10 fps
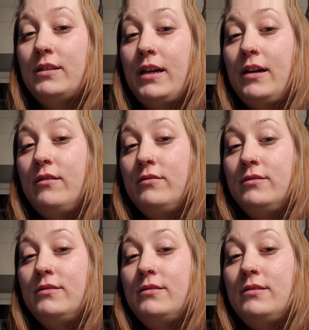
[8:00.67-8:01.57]

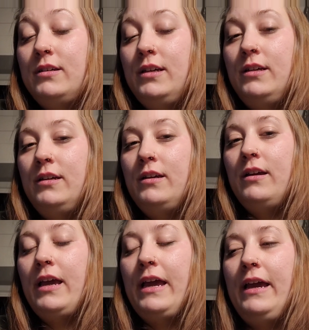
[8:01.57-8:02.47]
house,
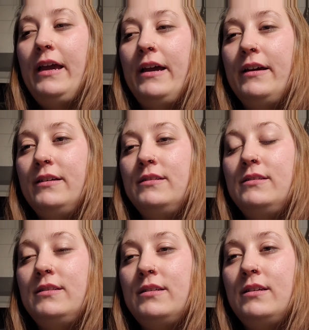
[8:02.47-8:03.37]
and
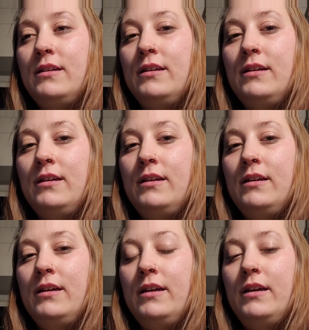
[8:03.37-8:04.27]

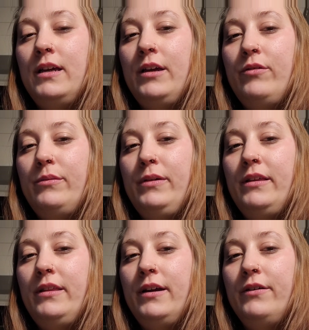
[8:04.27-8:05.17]
it would be
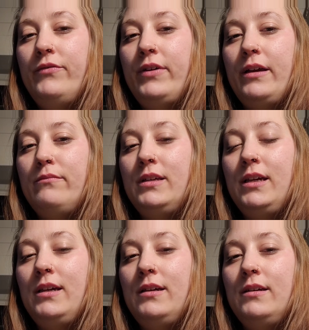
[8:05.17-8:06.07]
their
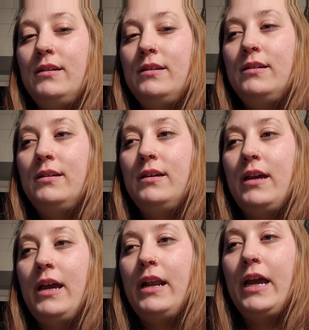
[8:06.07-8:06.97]
family,
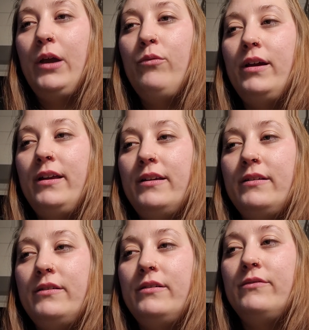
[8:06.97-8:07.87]
and I went
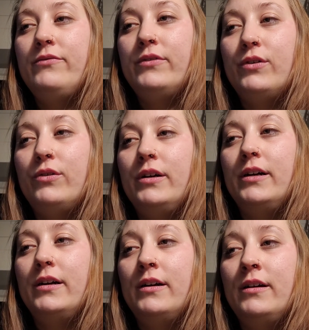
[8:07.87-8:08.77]

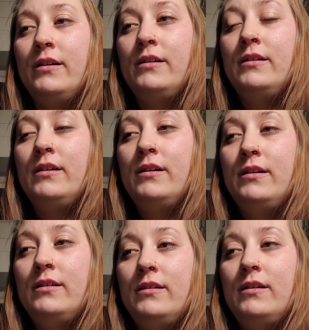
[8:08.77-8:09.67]
for
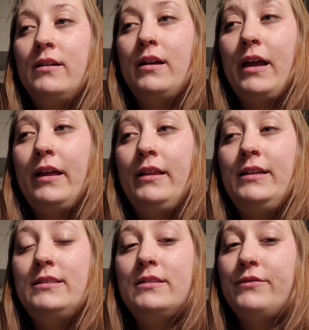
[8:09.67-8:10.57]
at
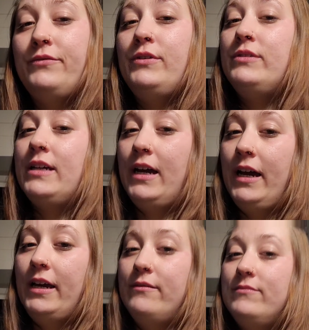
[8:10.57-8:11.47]
least a few
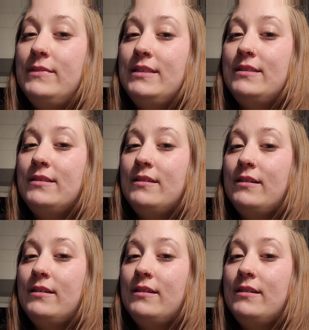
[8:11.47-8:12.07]
times,